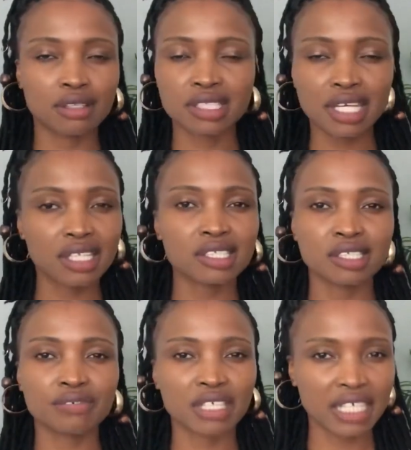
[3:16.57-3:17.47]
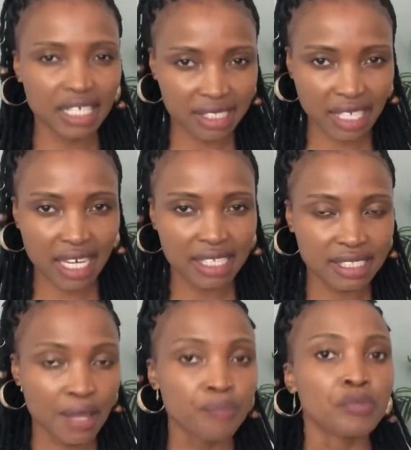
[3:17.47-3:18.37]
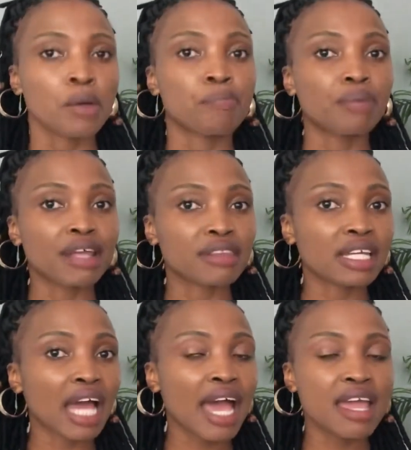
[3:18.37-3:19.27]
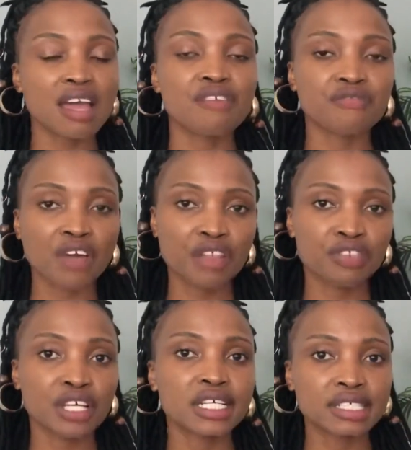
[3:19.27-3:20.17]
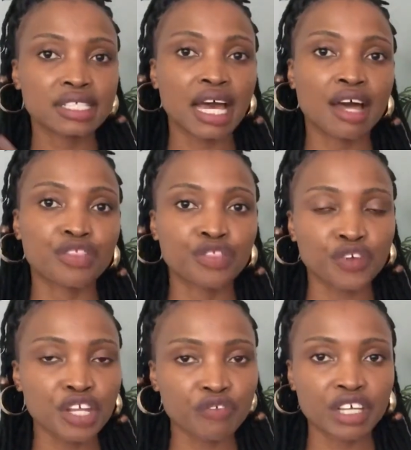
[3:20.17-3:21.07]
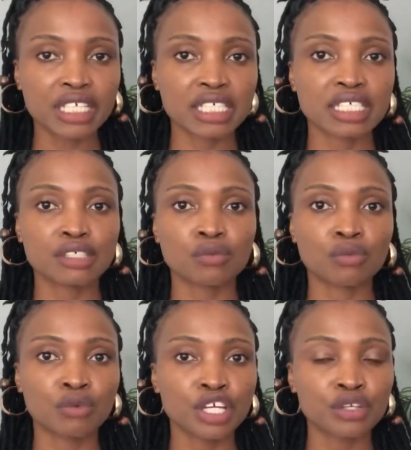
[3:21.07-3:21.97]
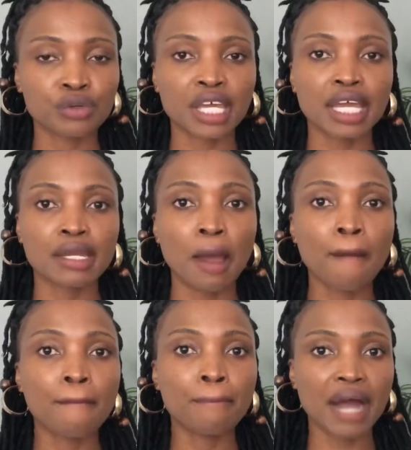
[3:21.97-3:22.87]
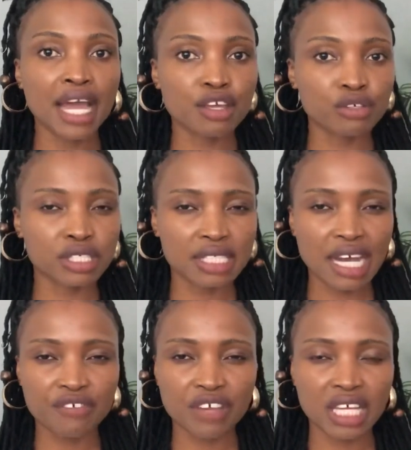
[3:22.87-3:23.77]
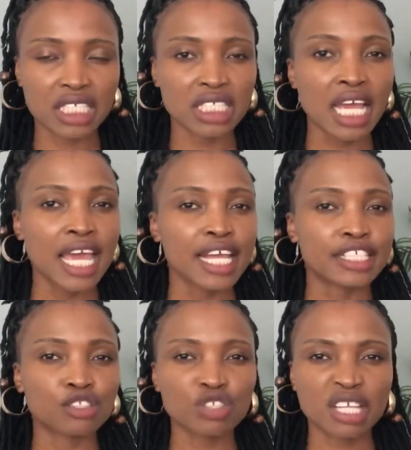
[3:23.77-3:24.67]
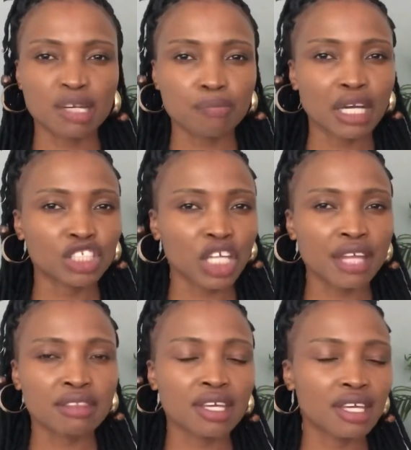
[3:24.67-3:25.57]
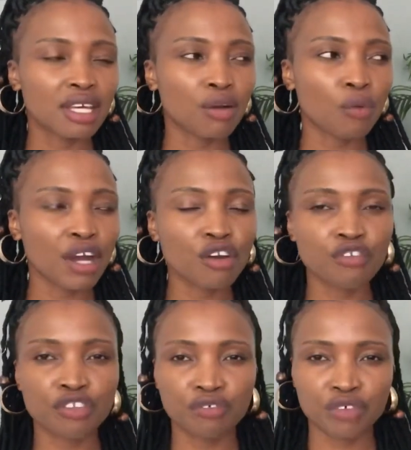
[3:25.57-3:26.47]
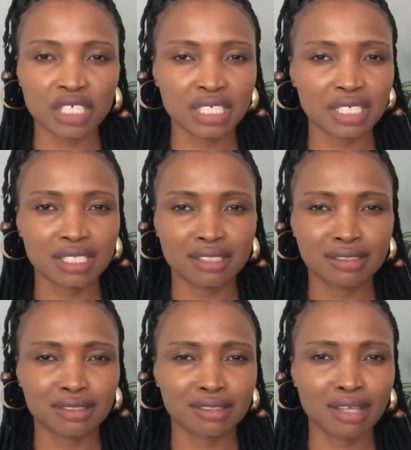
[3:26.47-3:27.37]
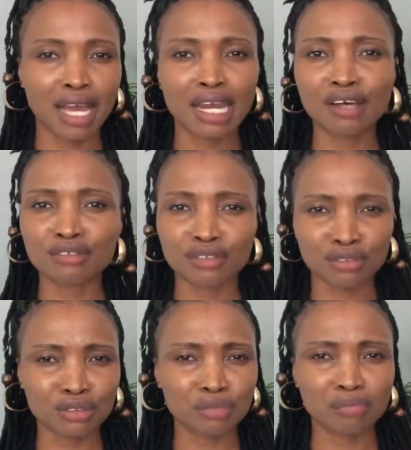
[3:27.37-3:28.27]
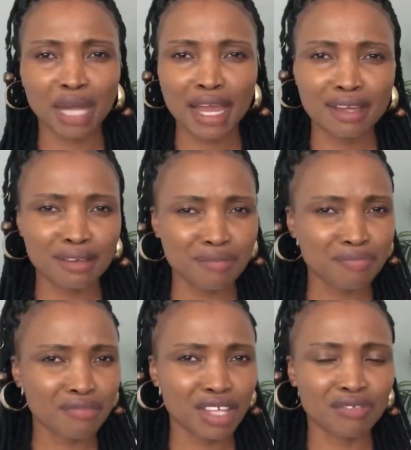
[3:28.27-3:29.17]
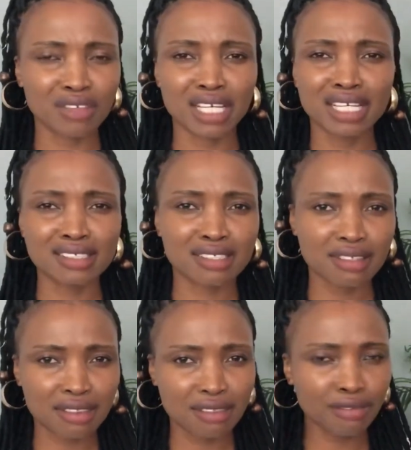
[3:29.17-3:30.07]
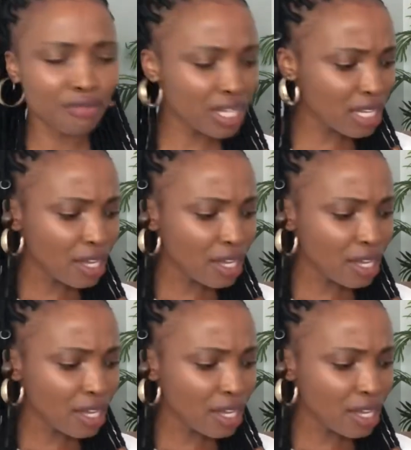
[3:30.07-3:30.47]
10 is even less, guys. But then I have these 3 vendors where you can buy your stuff and it's not that much. I think one of the vendors allows you to buy even less than 3